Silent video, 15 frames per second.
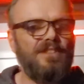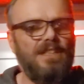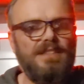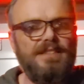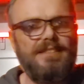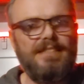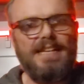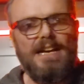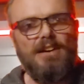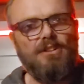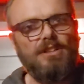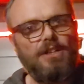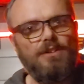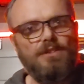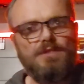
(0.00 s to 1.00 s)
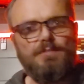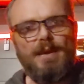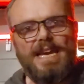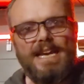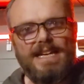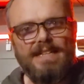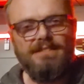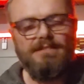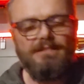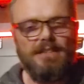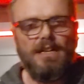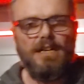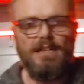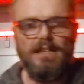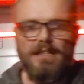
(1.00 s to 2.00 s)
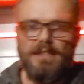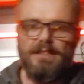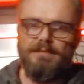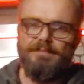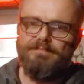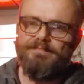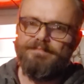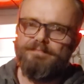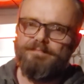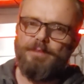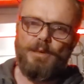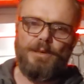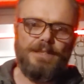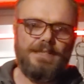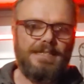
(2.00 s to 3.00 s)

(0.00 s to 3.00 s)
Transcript: Let's see how it goes, man. Berta